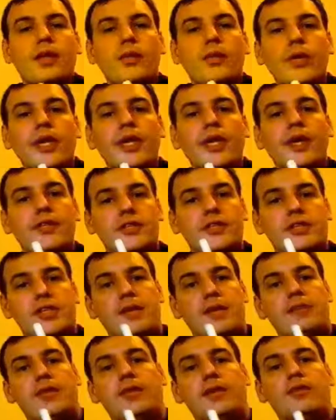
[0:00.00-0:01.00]
We can get the
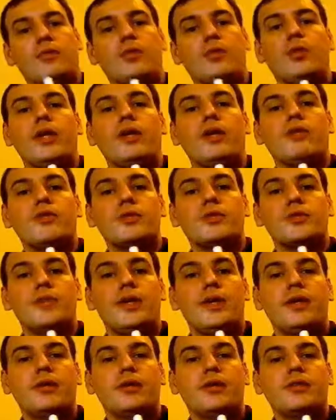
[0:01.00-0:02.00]
same thing from reading 1
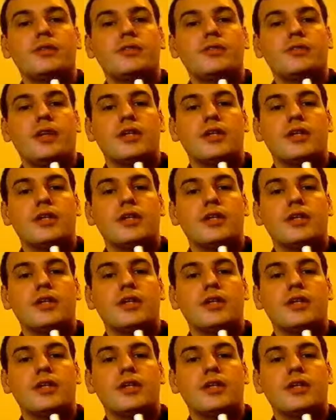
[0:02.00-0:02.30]
Peter